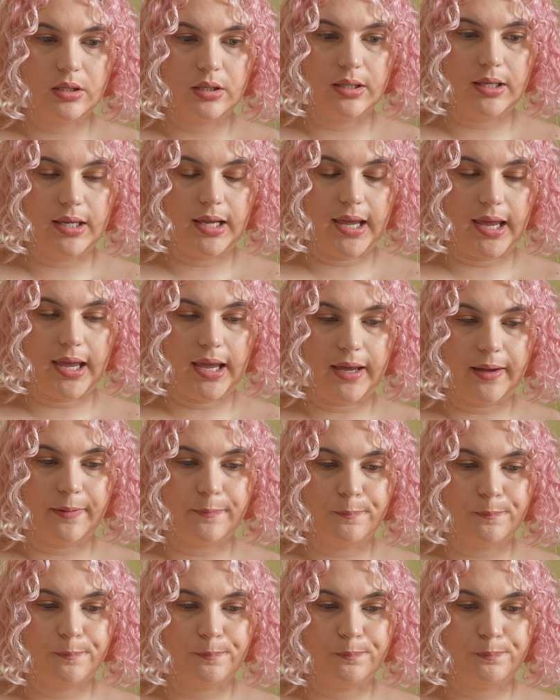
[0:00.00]
Yeah,
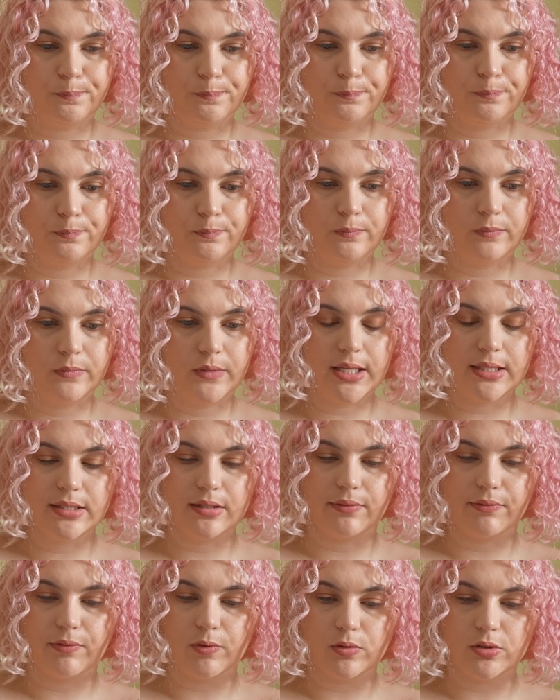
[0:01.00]
that's
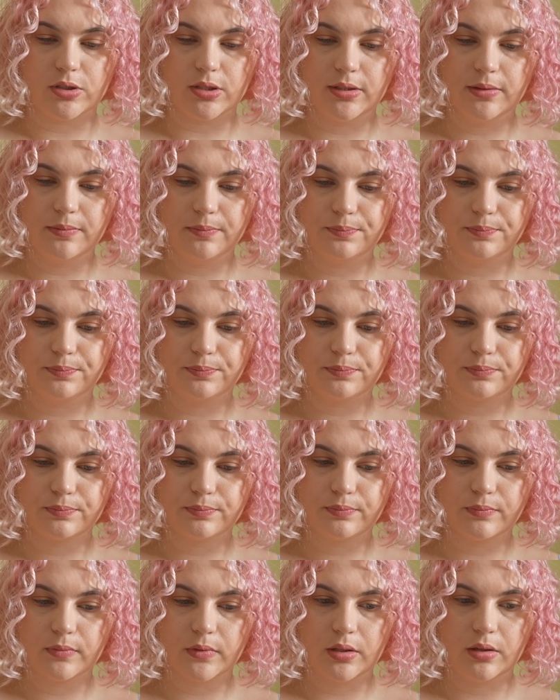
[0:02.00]
unfortunate.
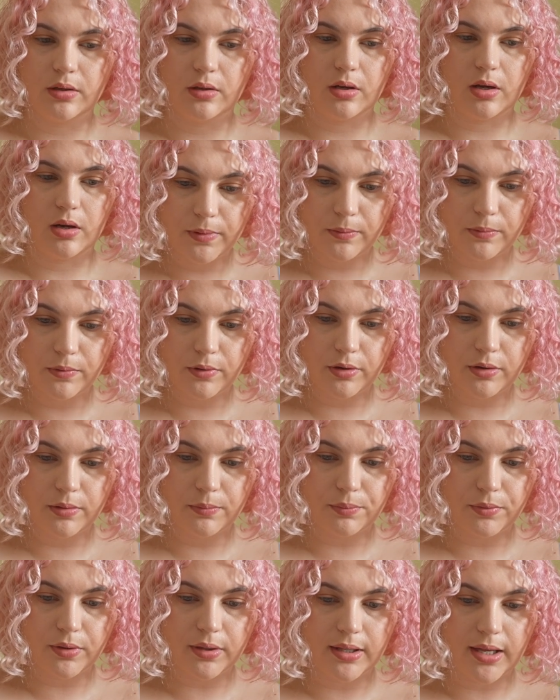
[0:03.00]
But we're going to
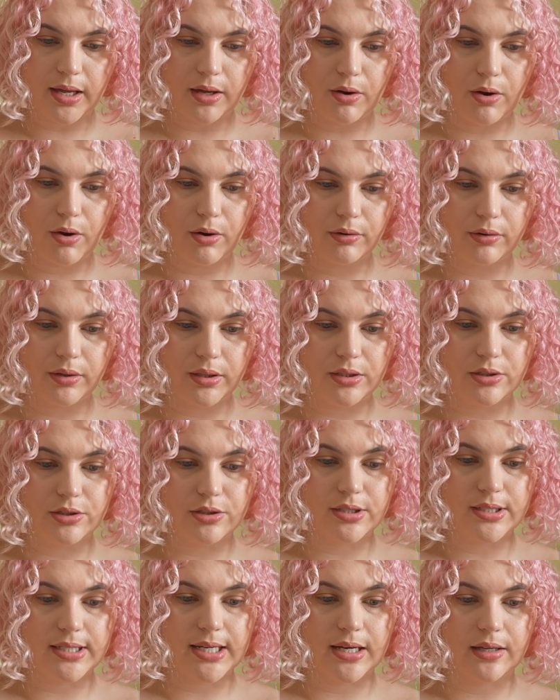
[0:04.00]
bring that
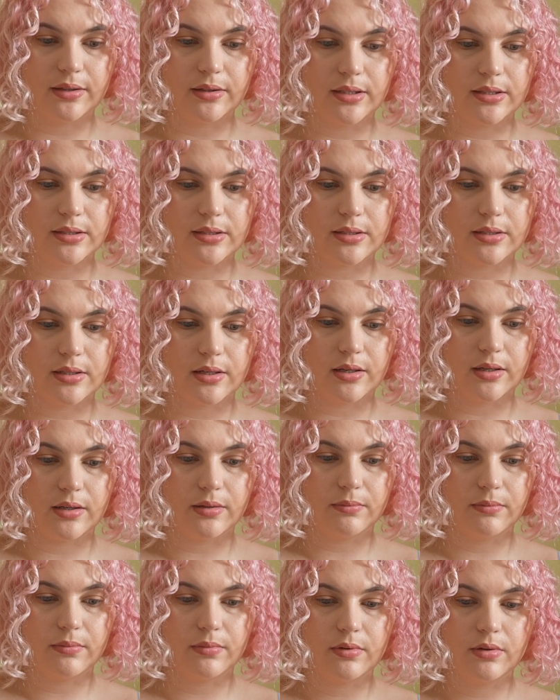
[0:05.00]
orange down this
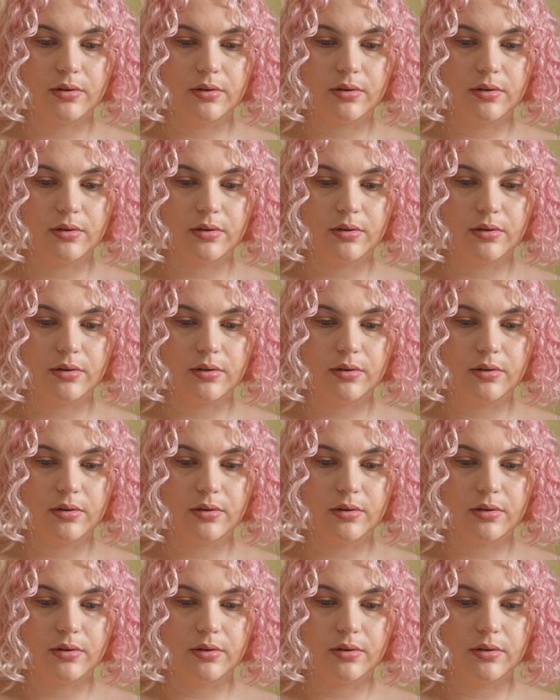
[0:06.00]
time.